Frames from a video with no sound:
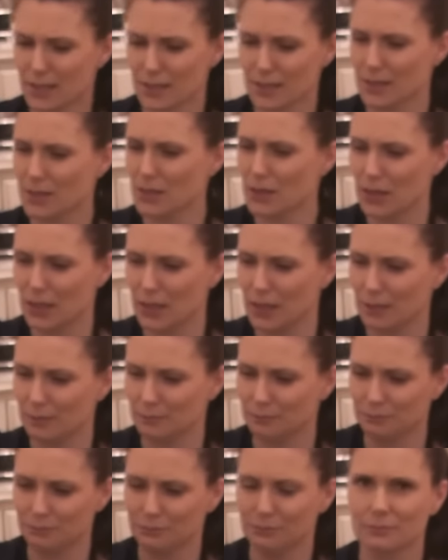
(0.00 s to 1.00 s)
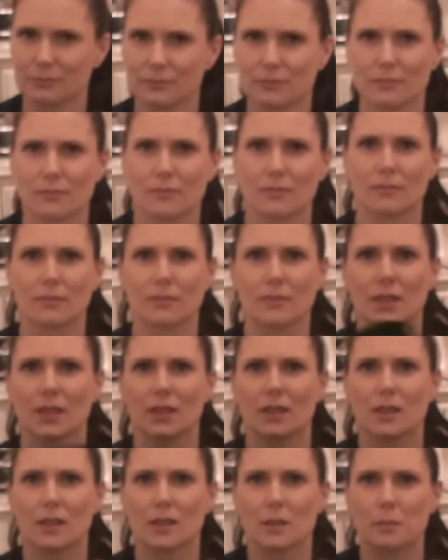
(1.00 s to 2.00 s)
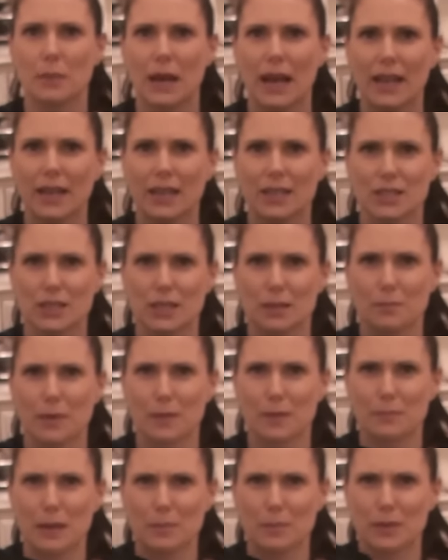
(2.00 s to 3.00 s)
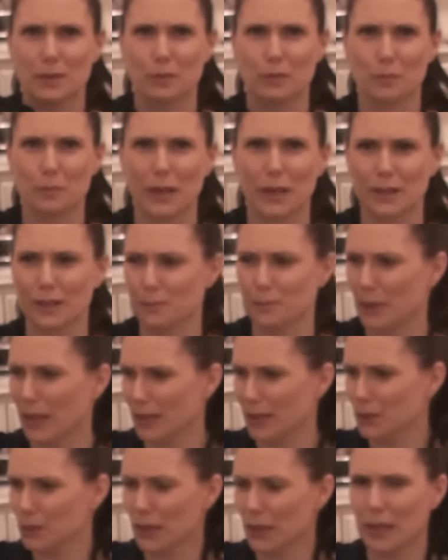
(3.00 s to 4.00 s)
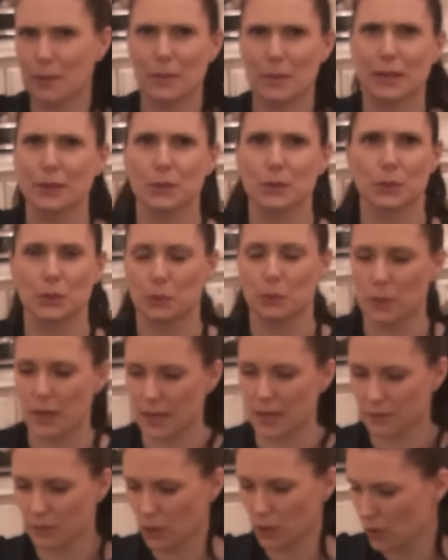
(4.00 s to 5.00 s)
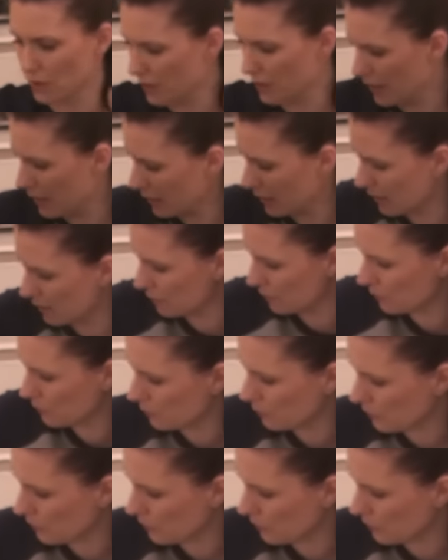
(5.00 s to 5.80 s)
is the package that my memory foam pillow came in. Don't know why I've got that. Get rid